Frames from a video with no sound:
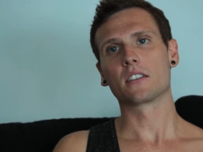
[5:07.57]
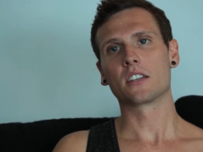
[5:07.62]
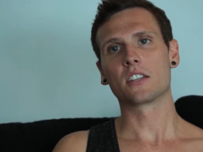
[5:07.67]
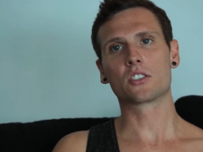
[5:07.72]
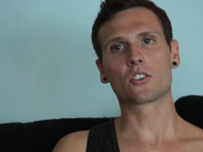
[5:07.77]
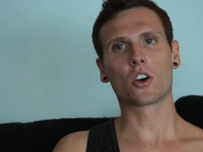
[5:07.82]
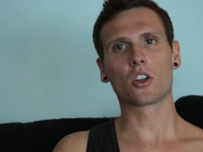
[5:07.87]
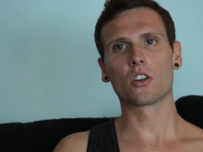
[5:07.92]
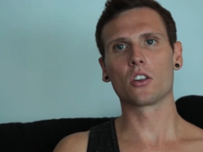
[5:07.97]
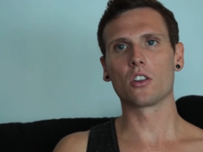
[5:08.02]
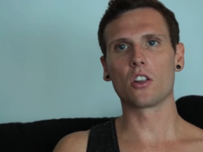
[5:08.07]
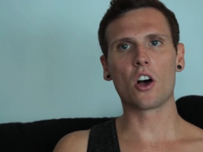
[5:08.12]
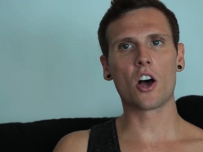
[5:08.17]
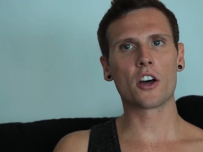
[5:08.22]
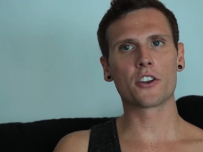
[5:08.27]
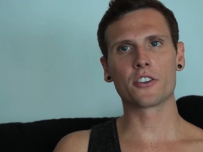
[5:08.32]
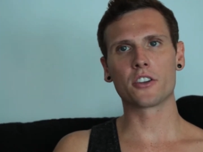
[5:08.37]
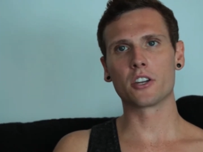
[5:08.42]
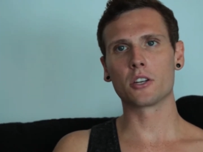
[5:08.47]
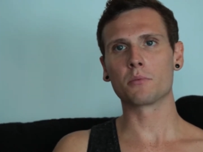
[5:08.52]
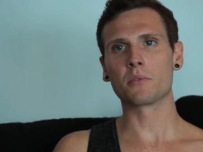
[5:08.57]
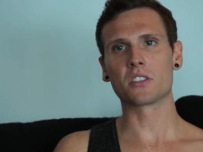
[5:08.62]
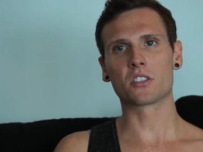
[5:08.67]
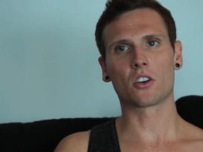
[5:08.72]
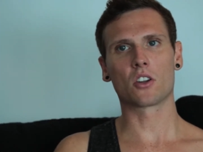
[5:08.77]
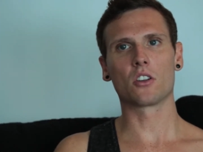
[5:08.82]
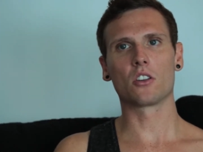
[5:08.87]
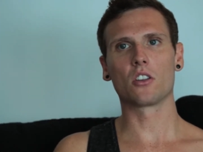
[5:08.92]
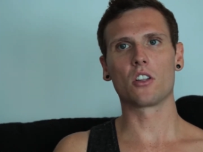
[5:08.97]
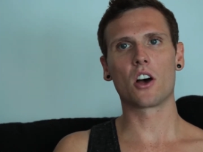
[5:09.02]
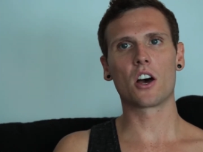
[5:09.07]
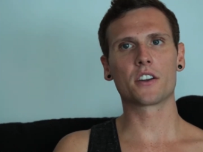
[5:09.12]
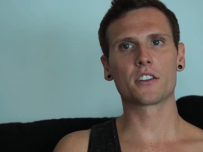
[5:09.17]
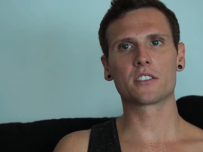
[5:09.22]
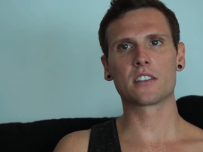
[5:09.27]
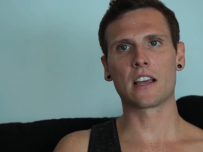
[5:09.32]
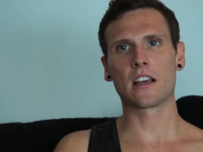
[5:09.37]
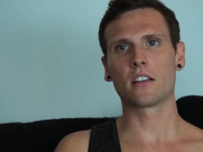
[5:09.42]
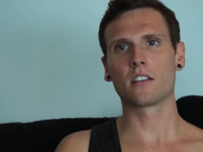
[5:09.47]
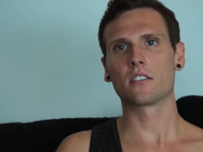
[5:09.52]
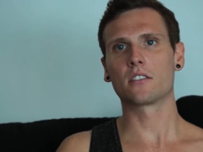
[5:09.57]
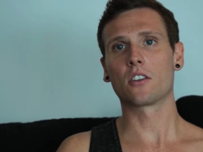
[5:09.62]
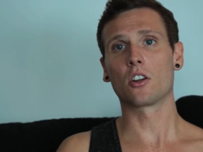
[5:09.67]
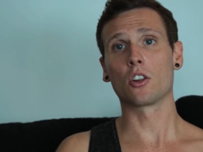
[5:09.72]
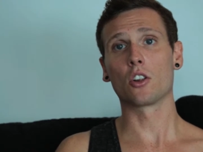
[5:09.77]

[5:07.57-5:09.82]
He's got a lot in him, he's got a lot of talent,